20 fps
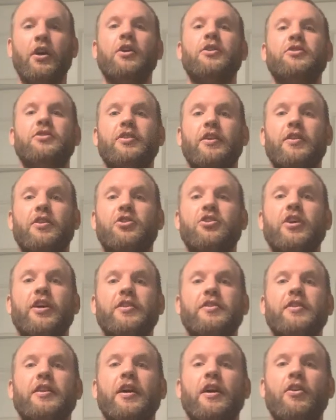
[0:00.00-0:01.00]
Stick the
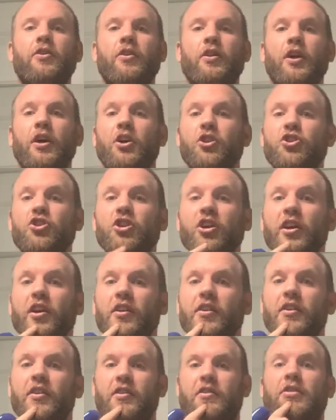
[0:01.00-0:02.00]
chest out,
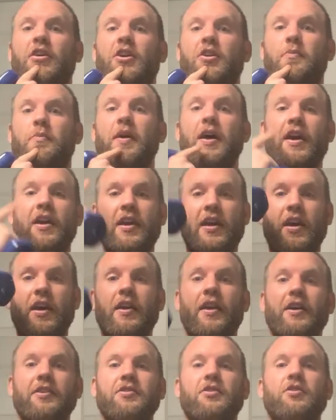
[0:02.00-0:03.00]
chin tucked back, head
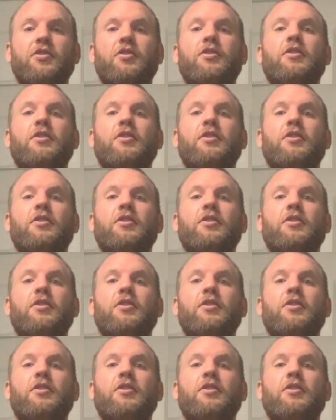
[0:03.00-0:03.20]
nice and